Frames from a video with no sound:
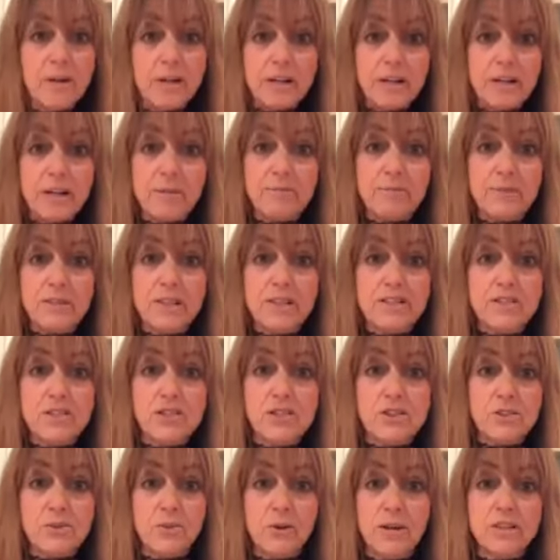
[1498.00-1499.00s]
to keep
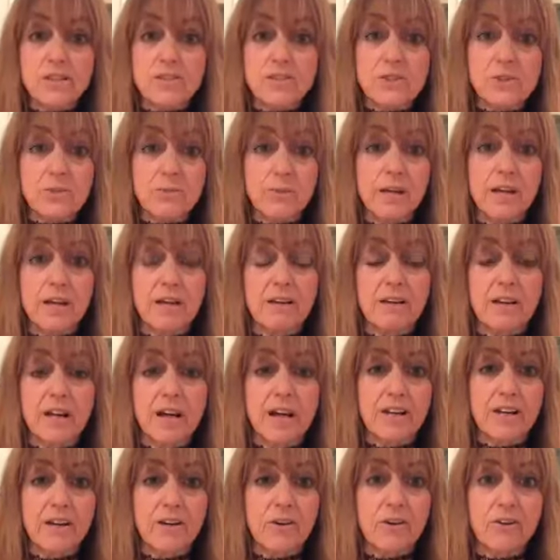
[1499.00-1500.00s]
this short and sweet.
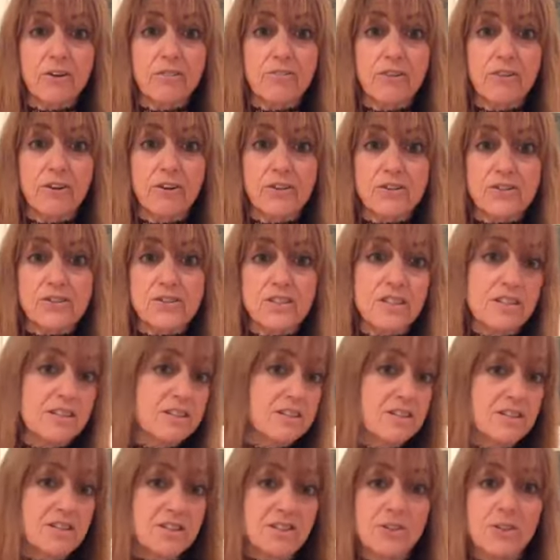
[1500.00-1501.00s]
I know you folks
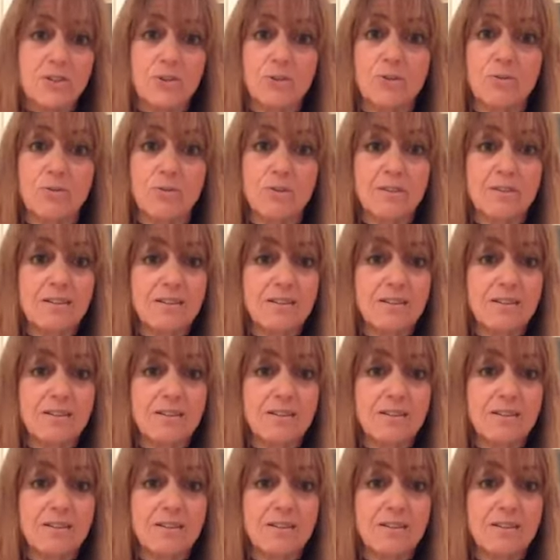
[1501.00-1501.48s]
need to